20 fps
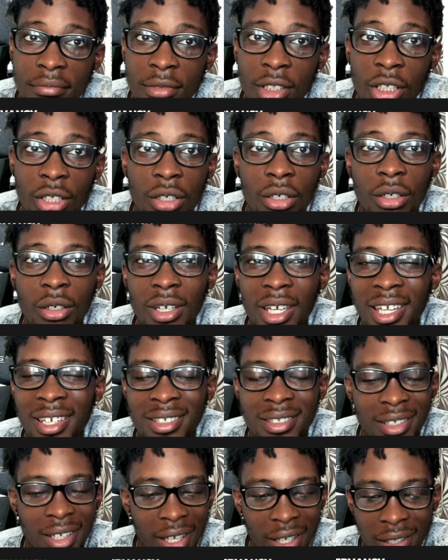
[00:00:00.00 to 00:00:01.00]
you know
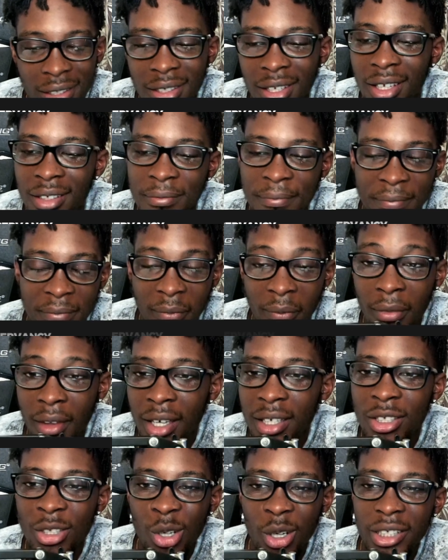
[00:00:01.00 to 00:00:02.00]

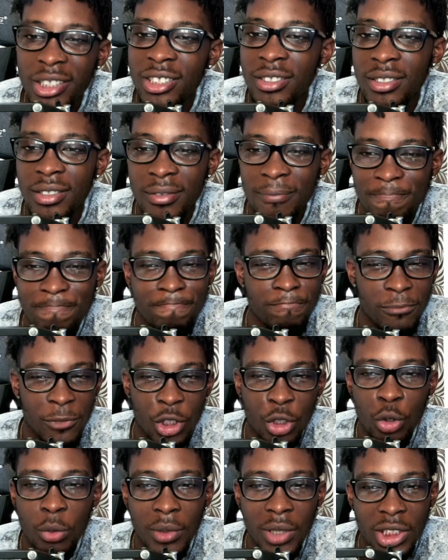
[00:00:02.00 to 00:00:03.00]
I just
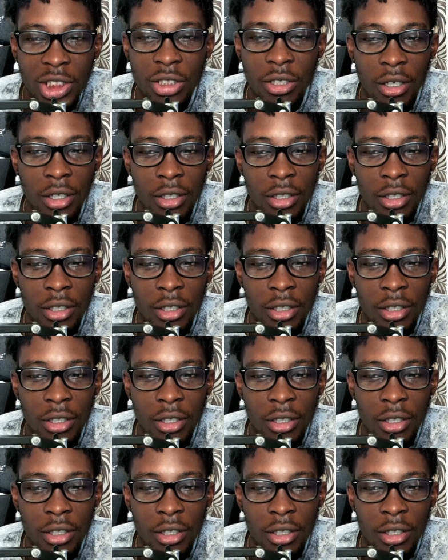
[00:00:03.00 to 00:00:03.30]
shot my